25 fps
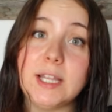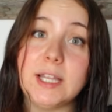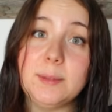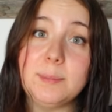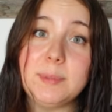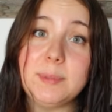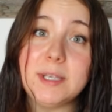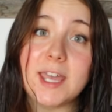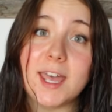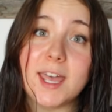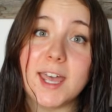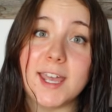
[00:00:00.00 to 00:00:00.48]
it
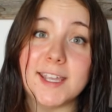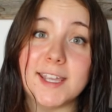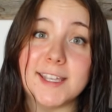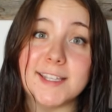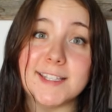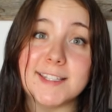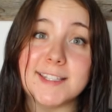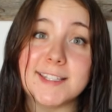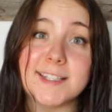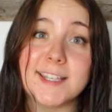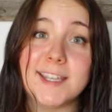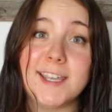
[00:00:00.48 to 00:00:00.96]

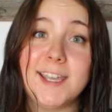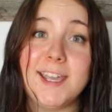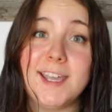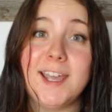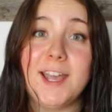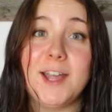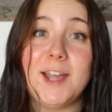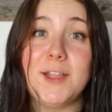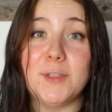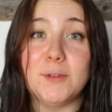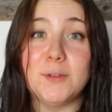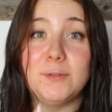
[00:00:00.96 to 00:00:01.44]
because
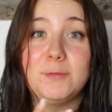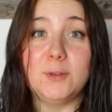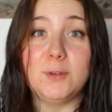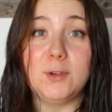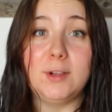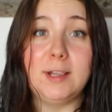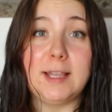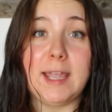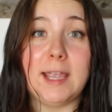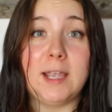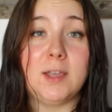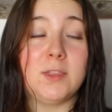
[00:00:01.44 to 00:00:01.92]
the
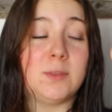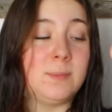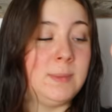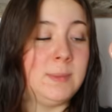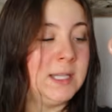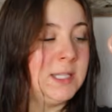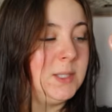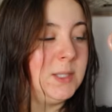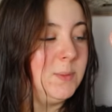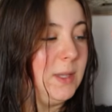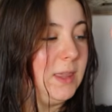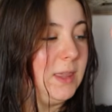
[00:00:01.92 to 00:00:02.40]
full length mixed